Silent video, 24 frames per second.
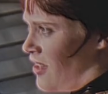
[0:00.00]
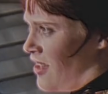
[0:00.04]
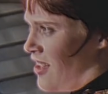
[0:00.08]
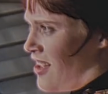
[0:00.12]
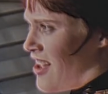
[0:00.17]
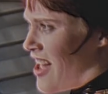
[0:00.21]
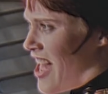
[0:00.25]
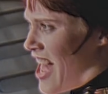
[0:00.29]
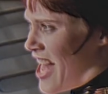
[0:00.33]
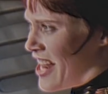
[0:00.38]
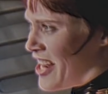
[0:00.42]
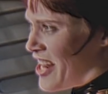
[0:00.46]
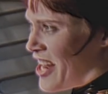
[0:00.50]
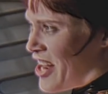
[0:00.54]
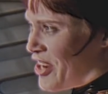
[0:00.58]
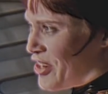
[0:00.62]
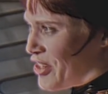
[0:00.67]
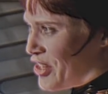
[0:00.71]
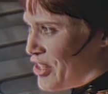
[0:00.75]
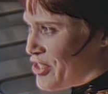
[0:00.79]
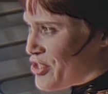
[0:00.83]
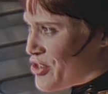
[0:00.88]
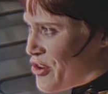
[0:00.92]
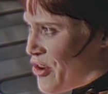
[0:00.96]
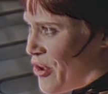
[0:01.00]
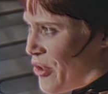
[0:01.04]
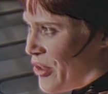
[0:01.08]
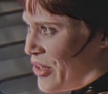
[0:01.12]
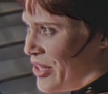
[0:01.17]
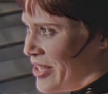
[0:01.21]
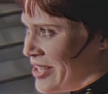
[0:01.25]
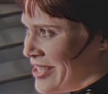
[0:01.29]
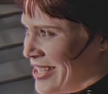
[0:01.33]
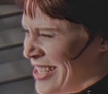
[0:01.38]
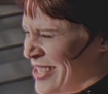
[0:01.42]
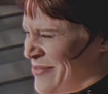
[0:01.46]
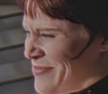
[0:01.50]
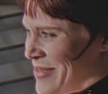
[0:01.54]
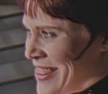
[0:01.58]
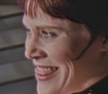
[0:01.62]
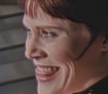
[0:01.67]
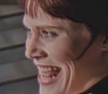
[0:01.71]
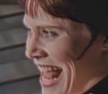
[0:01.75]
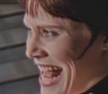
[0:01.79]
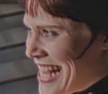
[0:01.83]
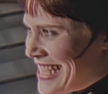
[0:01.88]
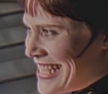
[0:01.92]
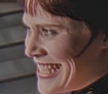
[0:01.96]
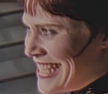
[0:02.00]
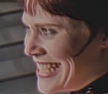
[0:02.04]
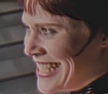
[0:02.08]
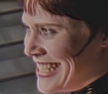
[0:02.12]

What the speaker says: a smiling android that talks like Siri,